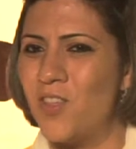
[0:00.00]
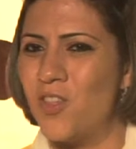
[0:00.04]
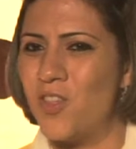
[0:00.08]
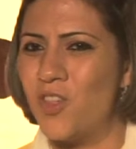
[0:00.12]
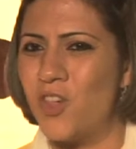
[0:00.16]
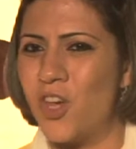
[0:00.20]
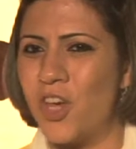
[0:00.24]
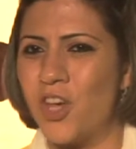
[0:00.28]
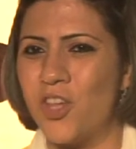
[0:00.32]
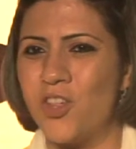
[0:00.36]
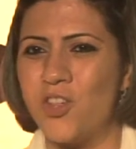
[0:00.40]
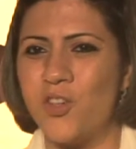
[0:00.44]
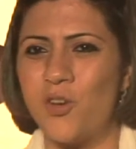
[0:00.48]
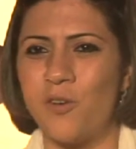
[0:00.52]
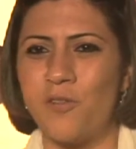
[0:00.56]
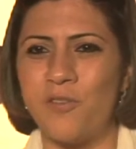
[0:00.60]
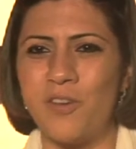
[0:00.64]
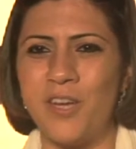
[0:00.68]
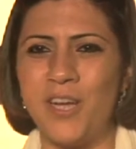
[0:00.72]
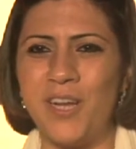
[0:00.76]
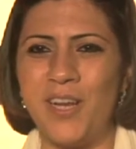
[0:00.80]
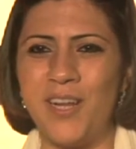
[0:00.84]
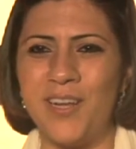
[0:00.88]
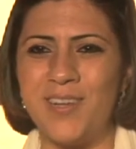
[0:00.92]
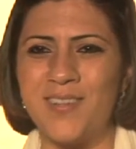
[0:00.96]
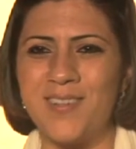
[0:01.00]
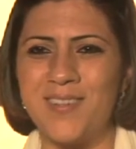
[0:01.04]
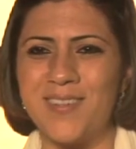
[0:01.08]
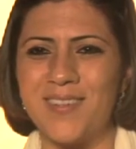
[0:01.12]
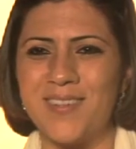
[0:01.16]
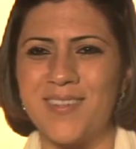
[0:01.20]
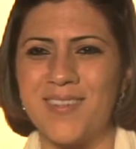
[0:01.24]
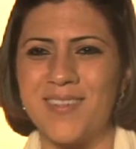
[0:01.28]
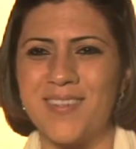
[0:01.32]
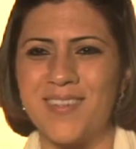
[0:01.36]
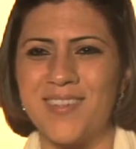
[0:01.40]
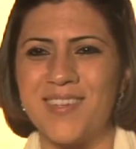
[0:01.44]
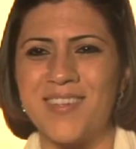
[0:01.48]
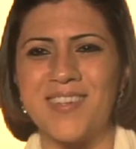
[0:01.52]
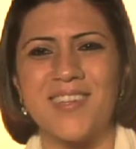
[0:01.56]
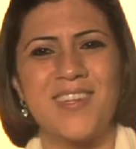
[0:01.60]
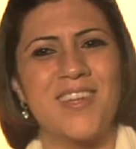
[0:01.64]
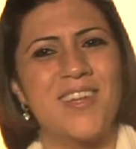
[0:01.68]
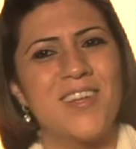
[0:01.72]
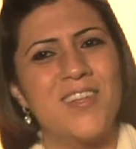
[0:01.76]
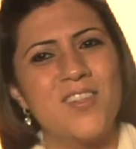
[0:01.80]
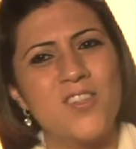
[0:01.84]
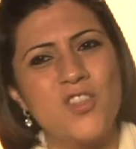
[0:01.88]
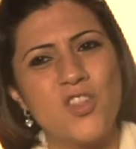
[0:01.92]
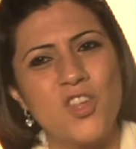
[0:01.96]
change your feelings,
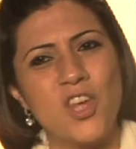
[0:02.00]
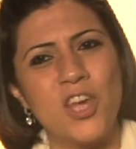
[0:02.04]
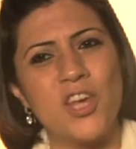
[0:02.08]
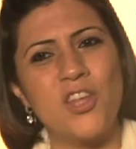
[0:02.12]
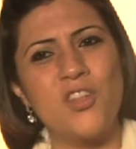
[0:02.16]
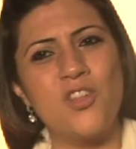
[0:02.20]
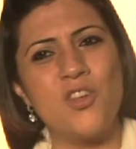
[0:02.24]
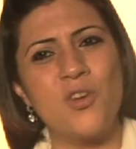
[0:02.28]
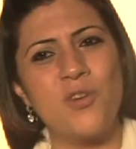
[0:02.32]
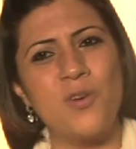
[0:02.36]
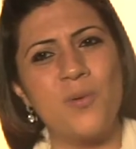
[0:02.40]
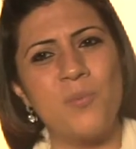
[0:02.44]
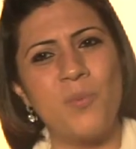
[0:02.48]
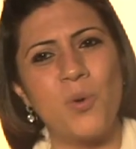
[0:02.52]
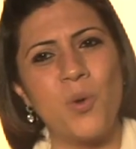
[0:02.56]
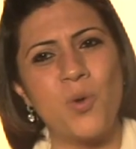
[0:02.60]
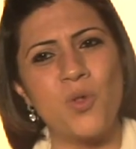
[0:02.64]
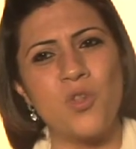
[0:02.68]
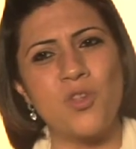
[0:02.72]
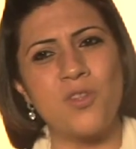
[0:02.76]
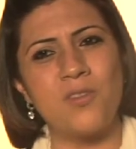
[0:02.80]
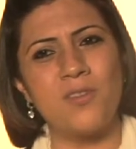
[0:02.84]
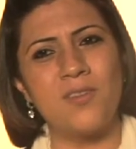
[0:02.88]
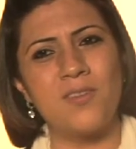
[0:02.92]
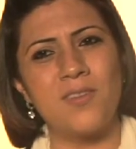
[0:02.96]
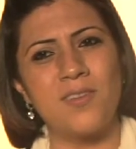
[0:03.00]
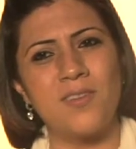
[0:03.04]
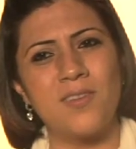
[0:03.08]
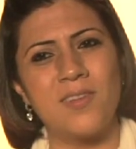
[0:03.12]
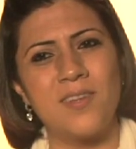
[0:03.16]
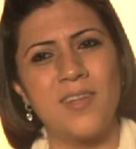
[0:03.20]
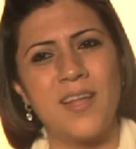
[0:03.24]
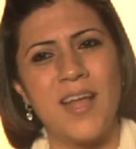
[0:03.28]
change your emotions,